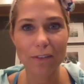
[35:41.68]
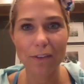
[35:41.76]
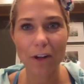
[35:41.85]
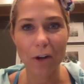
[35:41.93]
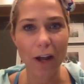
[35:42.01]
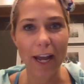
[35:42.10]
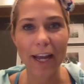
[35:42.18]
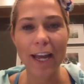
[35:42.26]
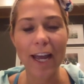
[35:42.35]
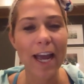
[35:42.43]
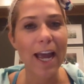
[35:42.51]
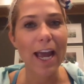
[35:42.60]
Okay.
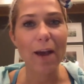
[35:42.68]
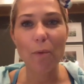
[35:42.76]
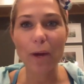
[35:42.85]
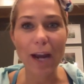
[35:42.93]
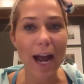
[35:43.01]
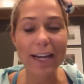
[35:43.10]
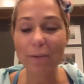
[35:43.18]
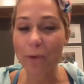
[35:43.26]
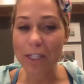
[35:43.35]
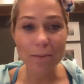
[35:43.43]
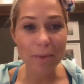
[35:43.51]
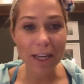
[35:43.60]
And when I
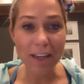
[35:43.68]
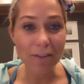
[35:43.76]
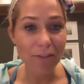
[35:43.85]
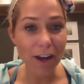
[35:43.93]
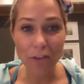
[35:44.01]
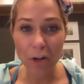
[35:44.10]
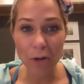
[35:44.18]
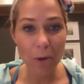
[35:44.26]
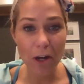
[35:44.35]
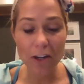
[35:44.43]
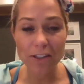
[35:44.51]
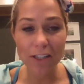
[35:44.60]
wasn't making
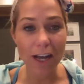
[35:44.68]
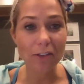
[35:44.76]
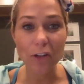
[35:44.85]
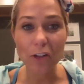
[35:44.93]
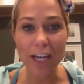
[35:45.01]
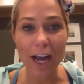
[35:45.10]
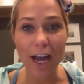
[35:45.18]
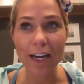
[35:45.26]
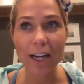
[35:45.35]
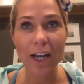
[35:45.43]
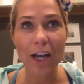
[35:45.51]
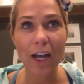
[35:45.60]
$500, I looked at,
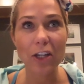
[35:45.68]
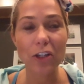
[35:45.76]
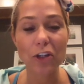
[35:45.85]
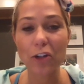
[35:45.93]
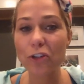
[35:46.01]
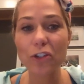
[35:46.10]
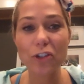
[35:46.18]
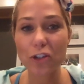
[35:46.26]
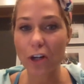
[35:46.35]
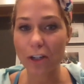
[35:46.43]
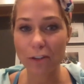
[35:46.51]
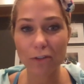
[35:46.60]
you're just
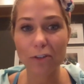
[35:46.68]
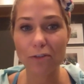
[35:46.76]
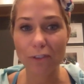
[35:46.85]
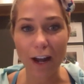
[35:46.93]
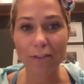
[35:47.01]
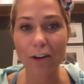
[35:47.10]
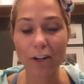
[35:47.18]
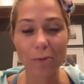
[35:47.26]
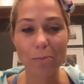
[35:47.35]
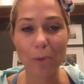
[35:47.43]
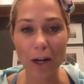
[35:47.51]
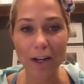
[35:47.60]
started for
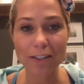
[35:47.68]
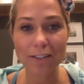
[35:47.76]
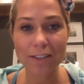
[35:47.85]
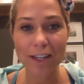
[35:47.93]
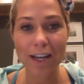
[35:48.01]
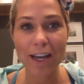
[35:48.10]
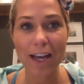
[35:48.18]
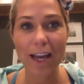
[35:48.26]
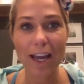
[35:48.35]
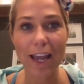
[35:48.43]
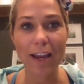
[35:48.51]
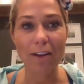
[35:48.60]
$500
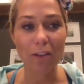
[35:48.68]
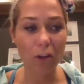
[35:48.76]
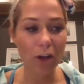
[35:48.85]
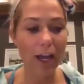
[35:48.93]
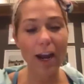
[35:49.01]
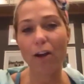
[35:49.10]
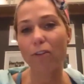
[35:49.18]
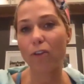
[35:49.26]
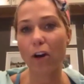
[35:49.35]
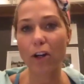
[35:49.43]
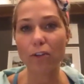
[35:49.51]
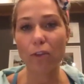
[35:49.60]
and look at how
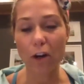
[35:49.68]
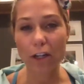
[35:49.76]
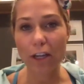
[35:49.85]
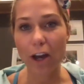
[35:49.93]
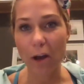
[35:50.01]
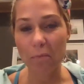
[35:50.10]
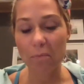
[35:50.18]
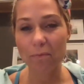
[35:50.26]
far you've already come.